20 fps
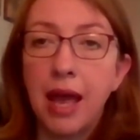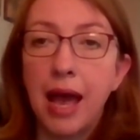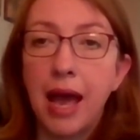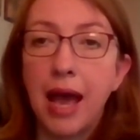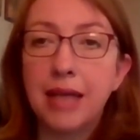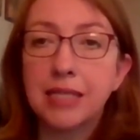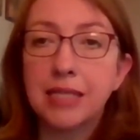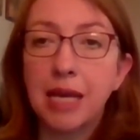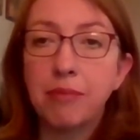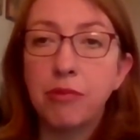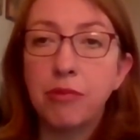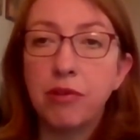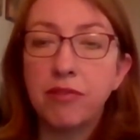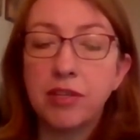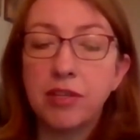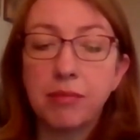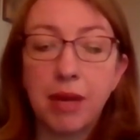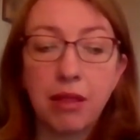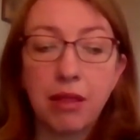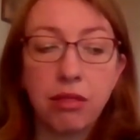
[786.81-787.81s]
As I move
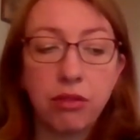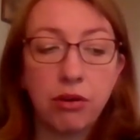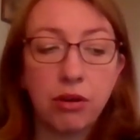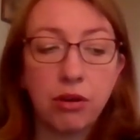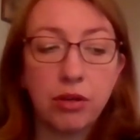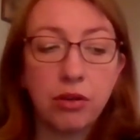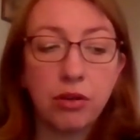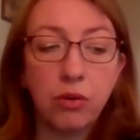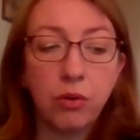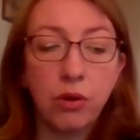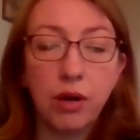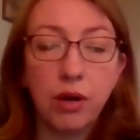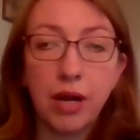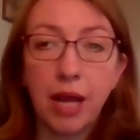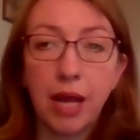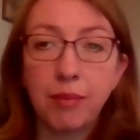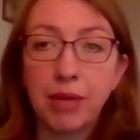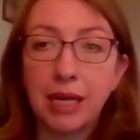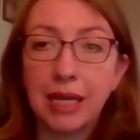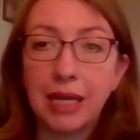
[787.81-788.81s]
to my third chord,
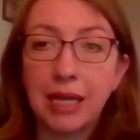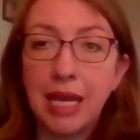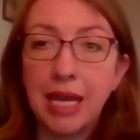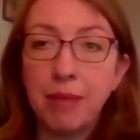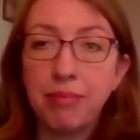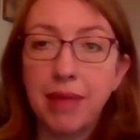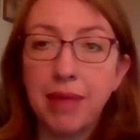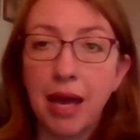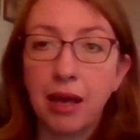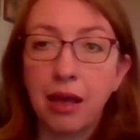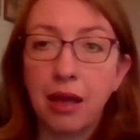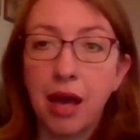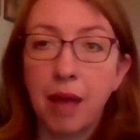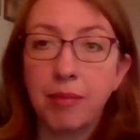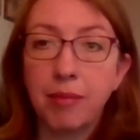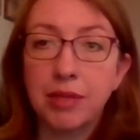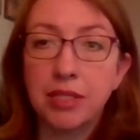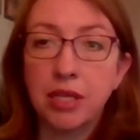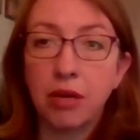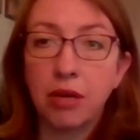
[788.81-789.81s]
I'm going to keep that
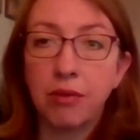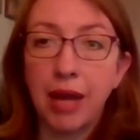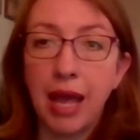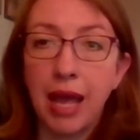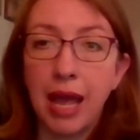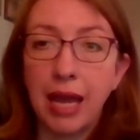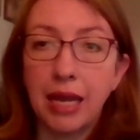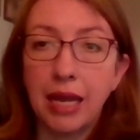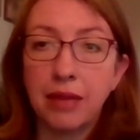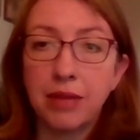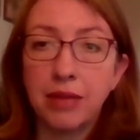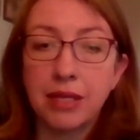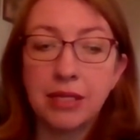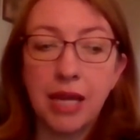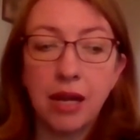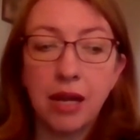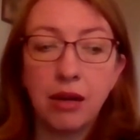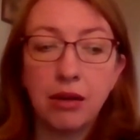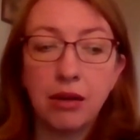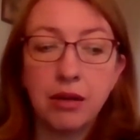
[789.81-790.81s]
common tone A in the
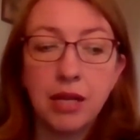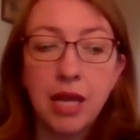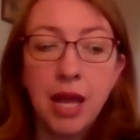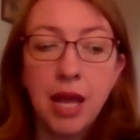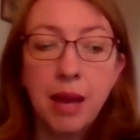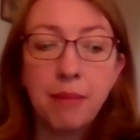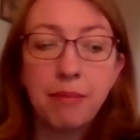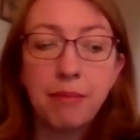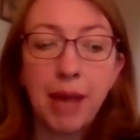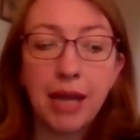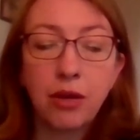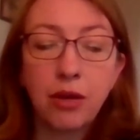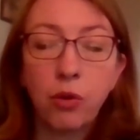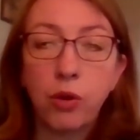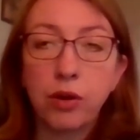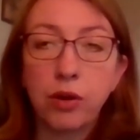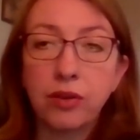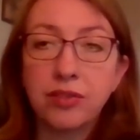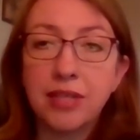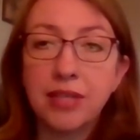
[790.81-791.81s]
tenor. My
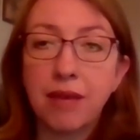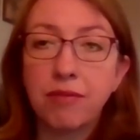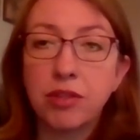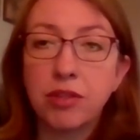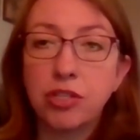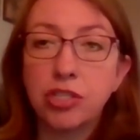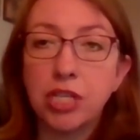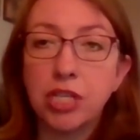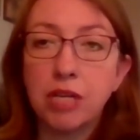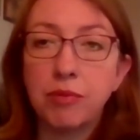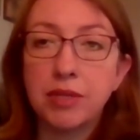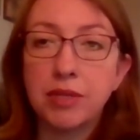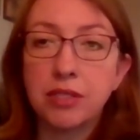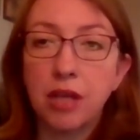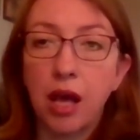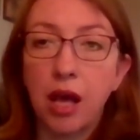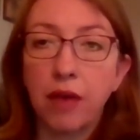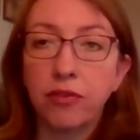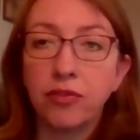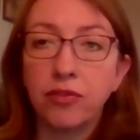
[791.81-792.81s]
chordal seventh G
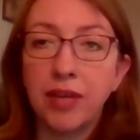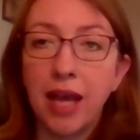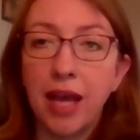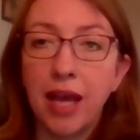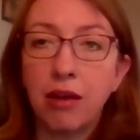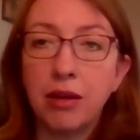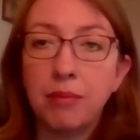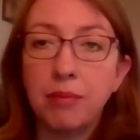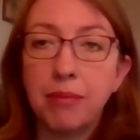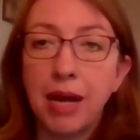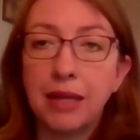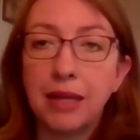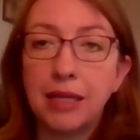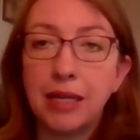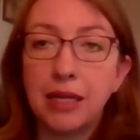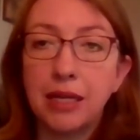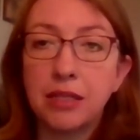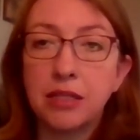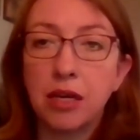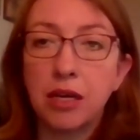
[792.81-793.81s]
resolves down, my
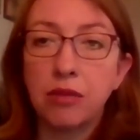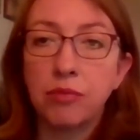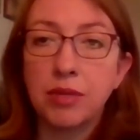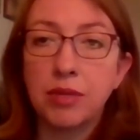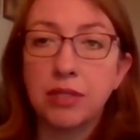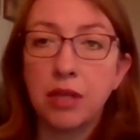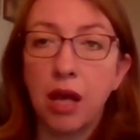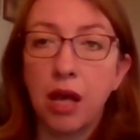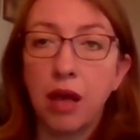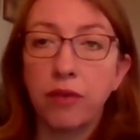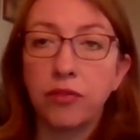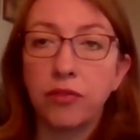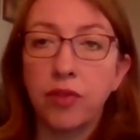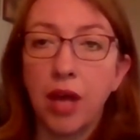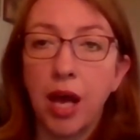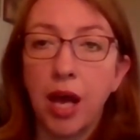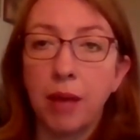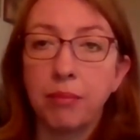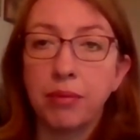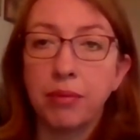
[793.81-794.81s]
leading tone resolves
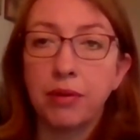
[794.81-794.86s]
up.